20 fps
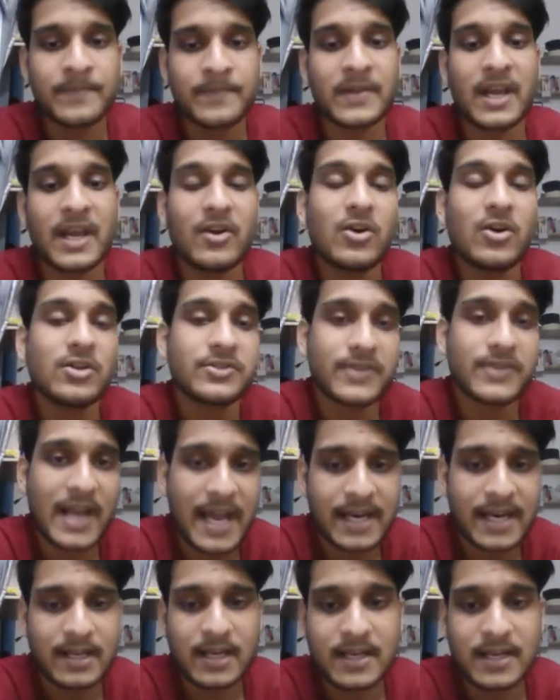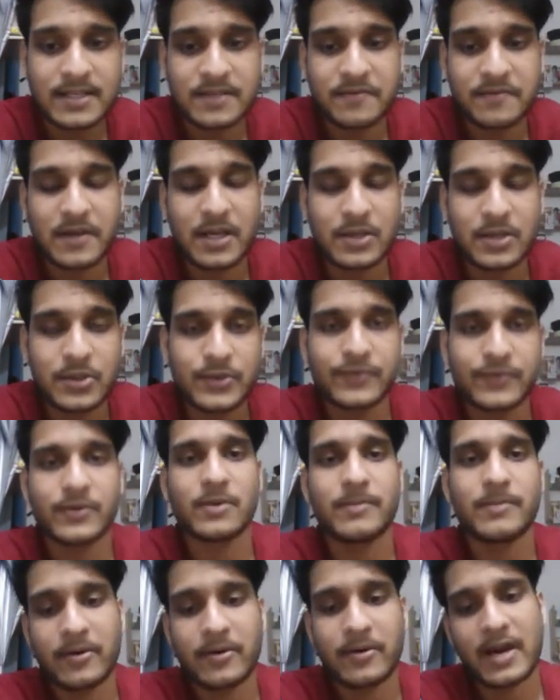and also analyzed the values for a
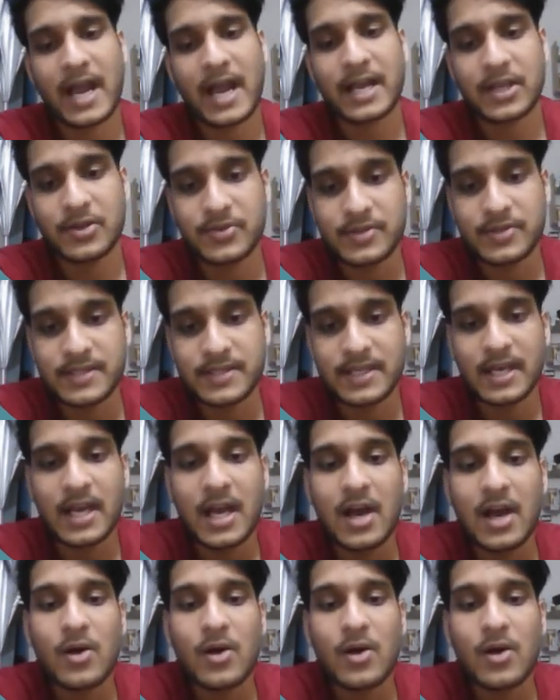better accuracy,